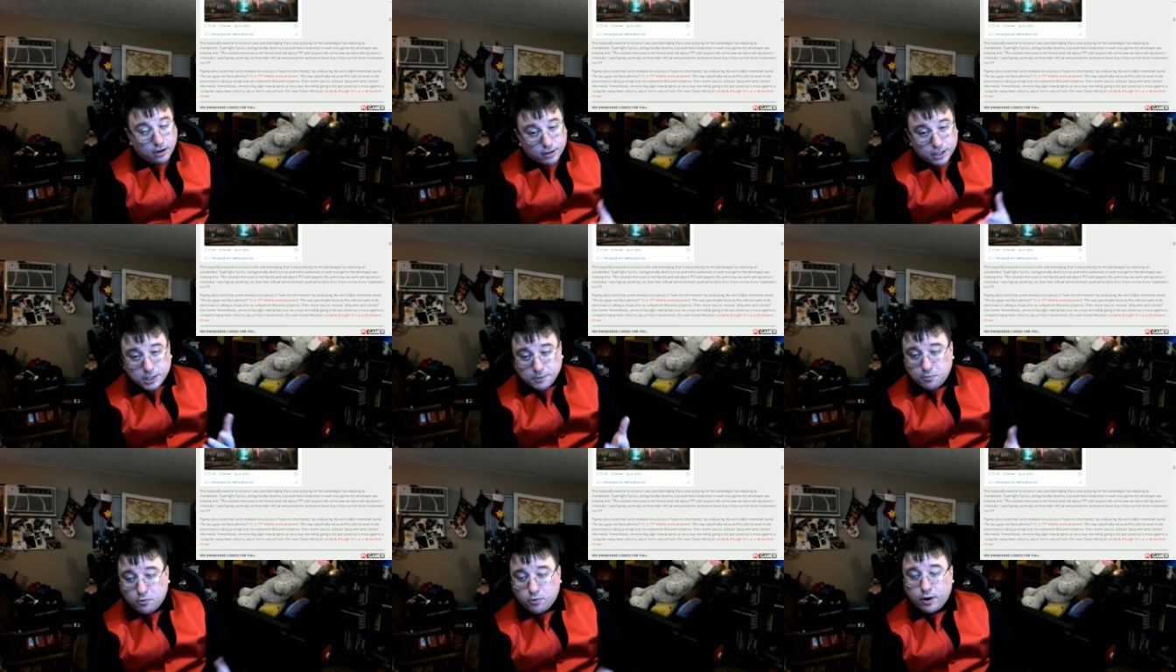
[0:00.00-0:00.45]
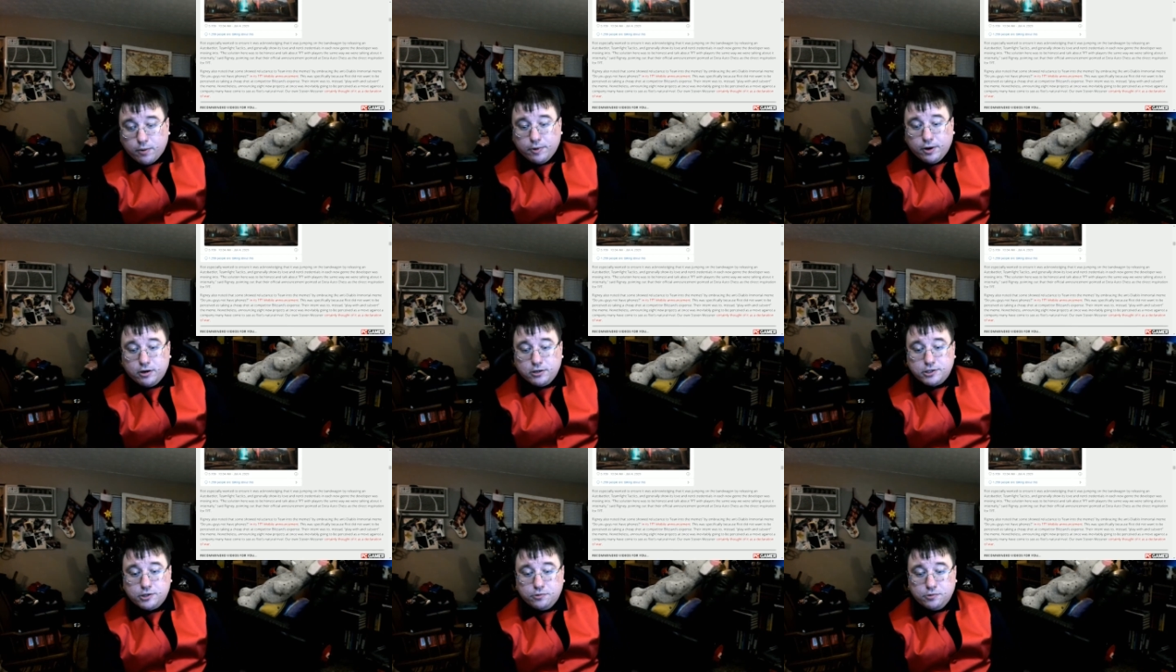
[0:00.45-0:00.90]
Now, this
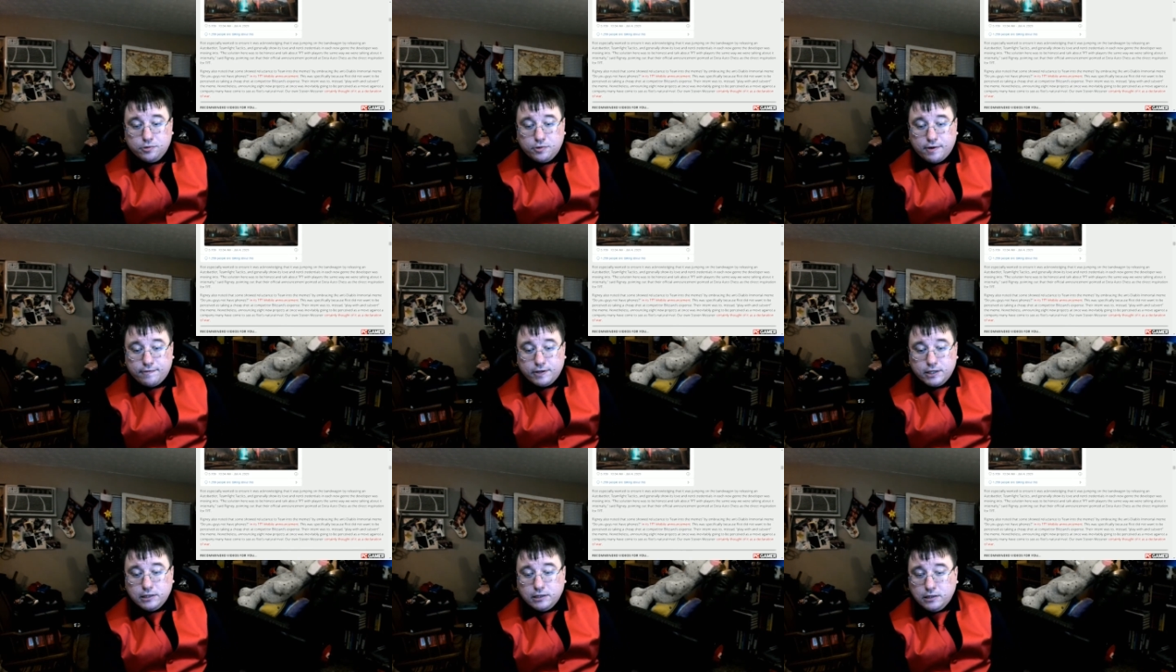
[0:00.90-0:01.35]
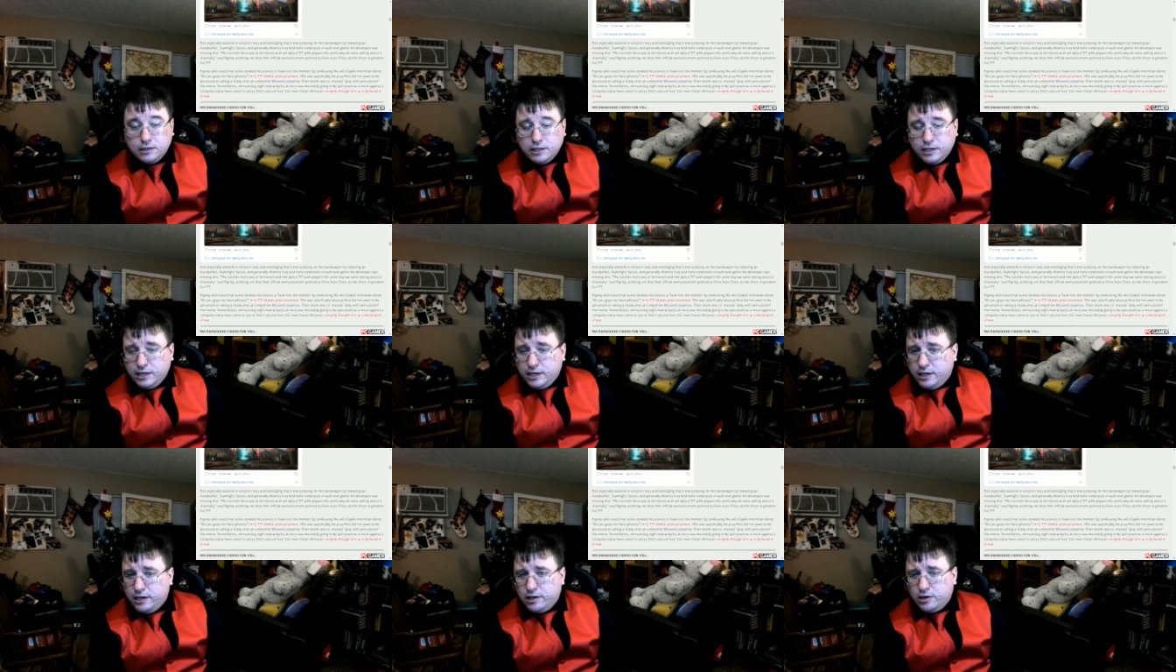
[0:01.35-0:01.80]
point we also do have a
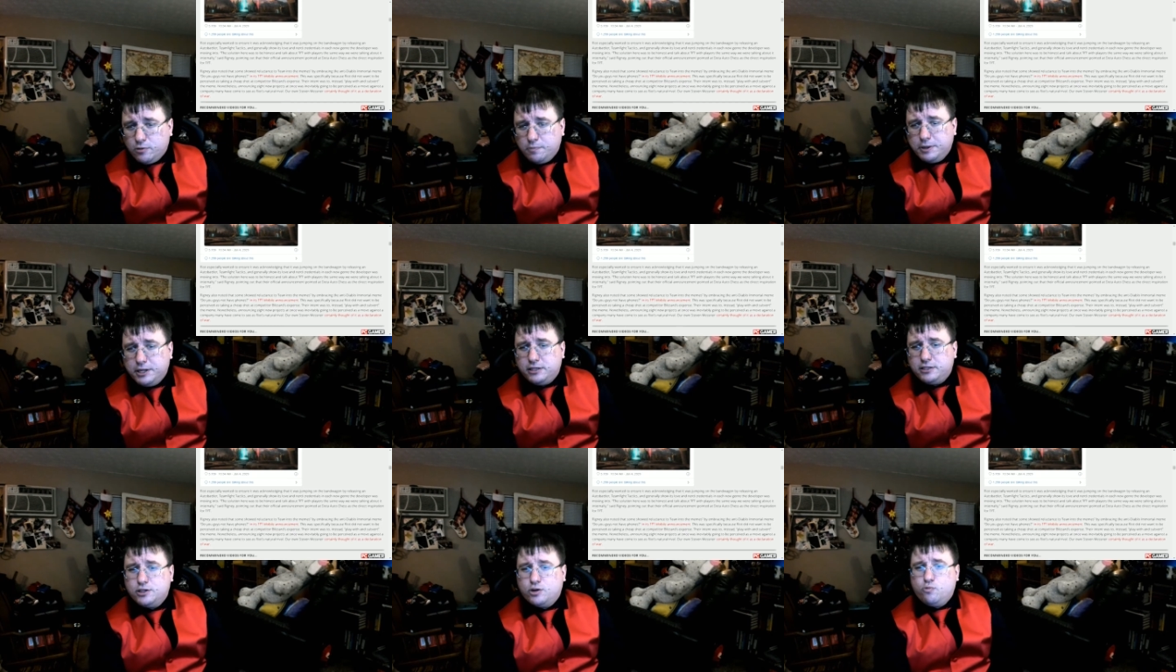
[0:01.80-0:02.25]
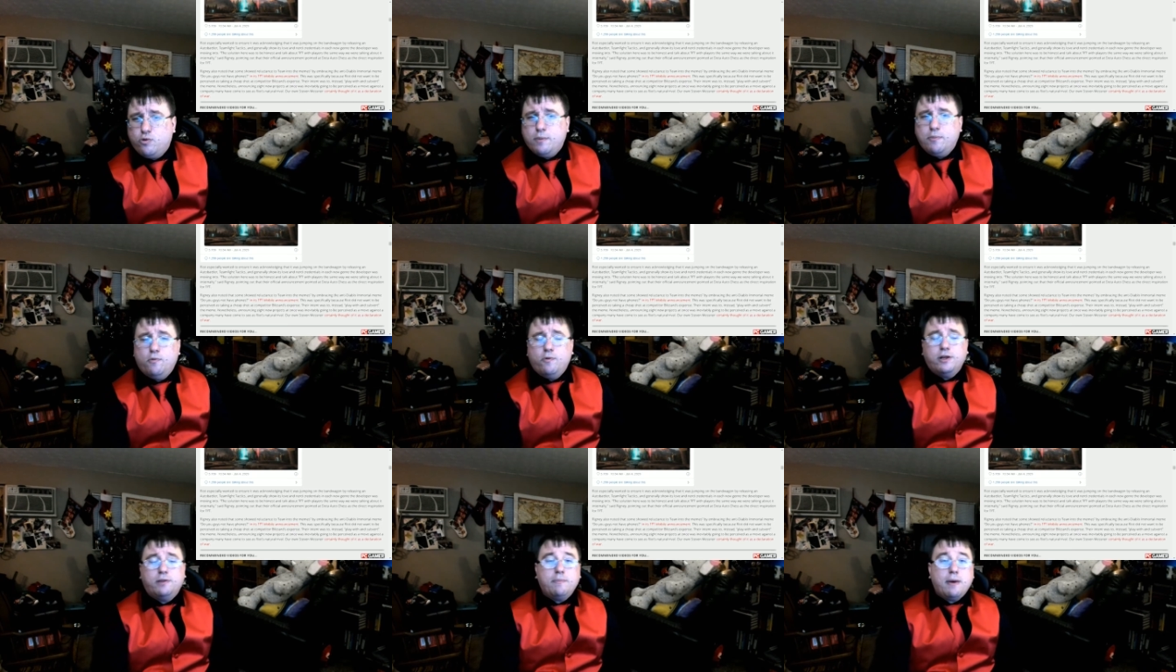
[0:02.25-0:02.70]
little bit to
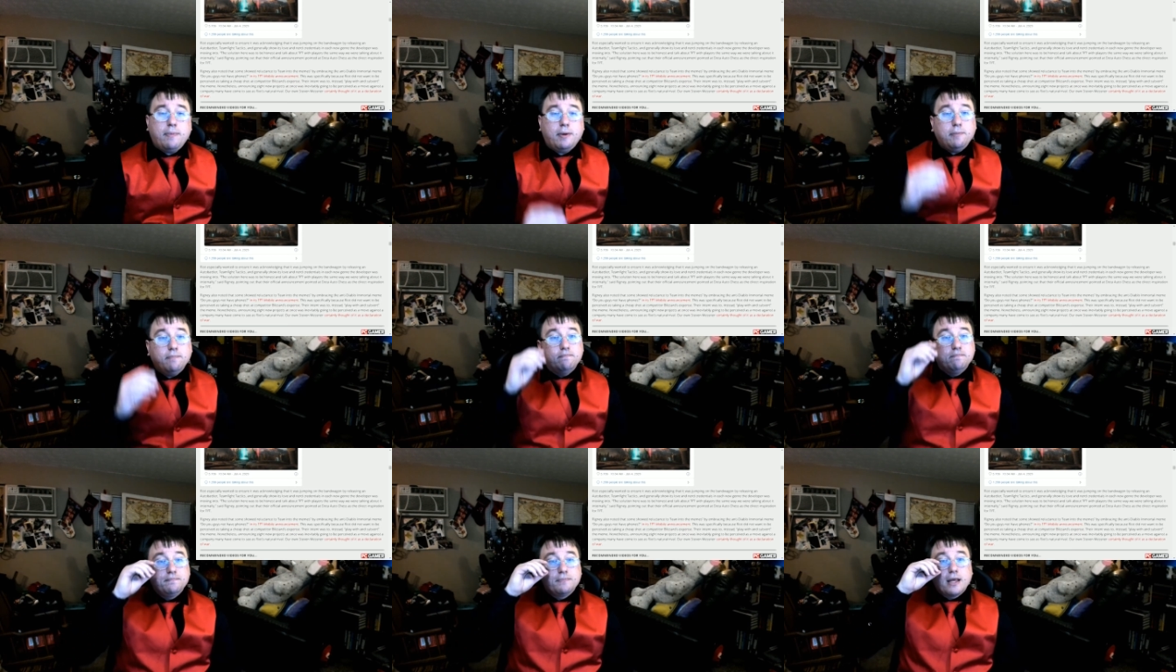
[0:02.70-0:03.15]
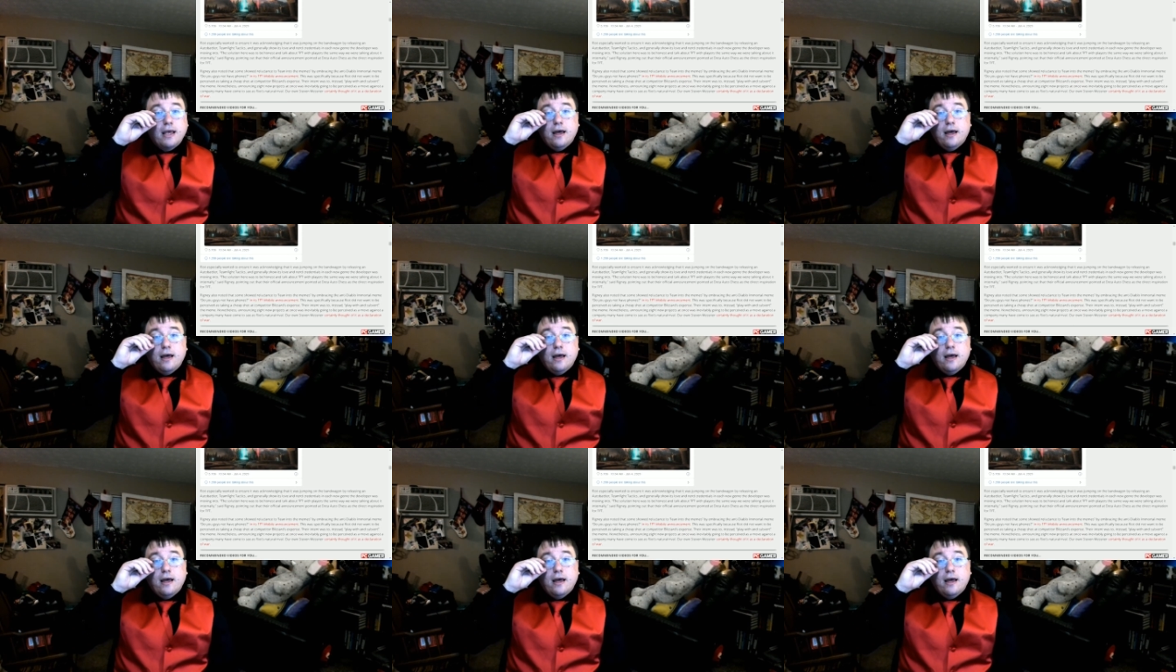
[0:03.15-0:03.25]
quibble with, maybe.